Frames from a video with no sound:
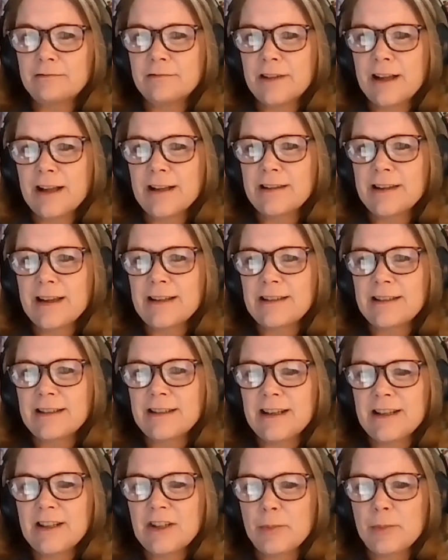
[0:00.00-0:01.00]
That, that's a
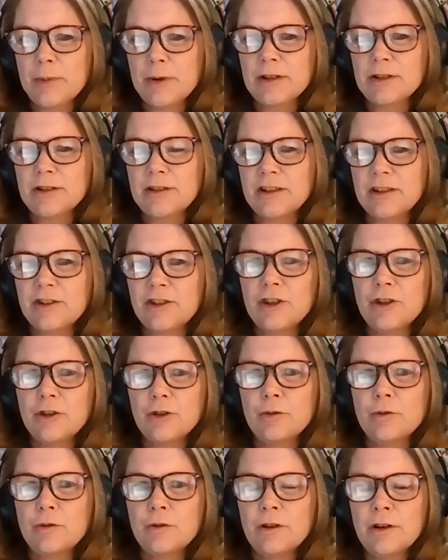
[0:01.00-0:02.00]
discipline to
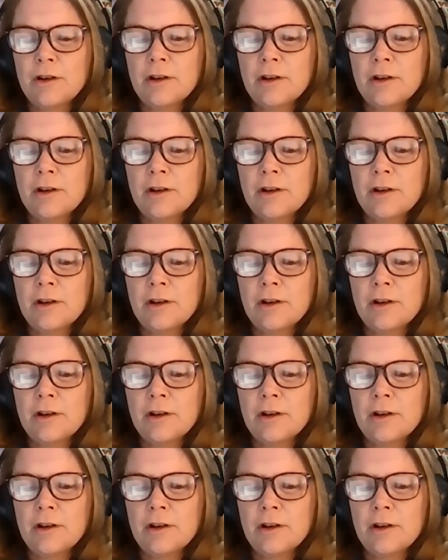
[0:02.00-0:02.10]
do